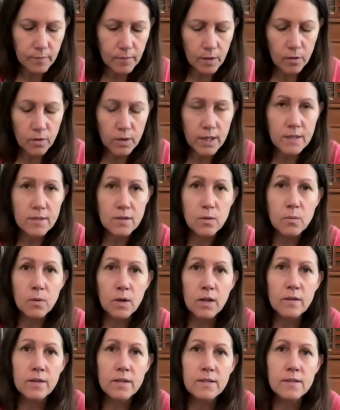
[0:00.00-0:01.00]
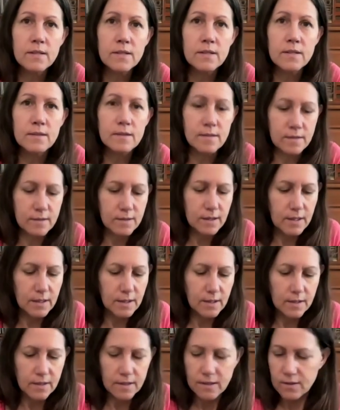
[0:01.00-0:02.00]
Okay, so while this is
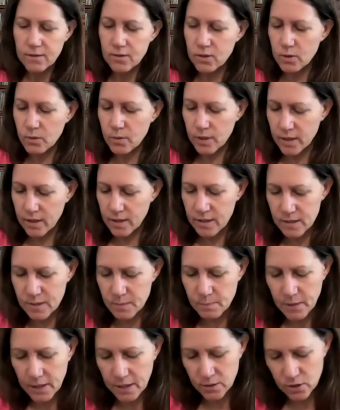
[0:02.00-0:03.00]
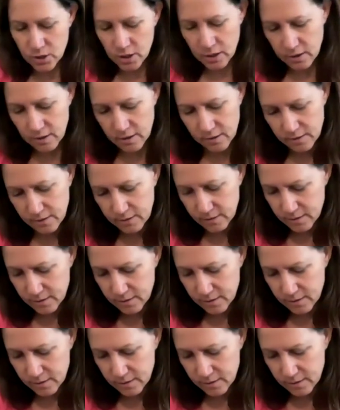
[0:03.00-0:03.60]
doing its magic,